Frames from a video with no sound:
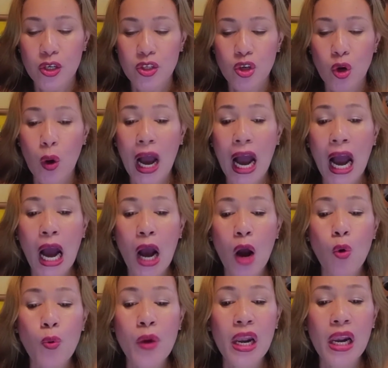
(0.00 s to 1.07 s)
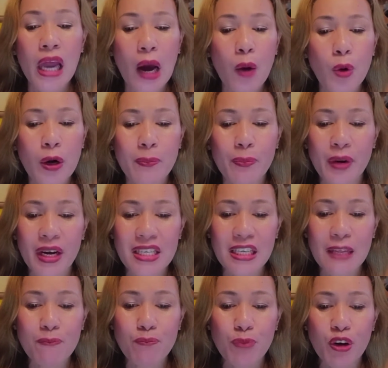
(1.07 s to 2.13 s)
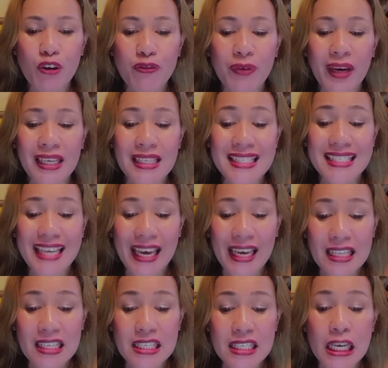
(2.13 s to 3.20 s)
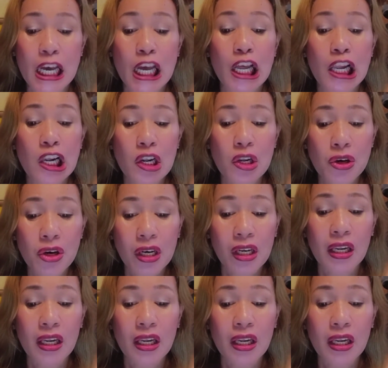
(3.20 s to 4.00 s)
So how will our present perfect tense look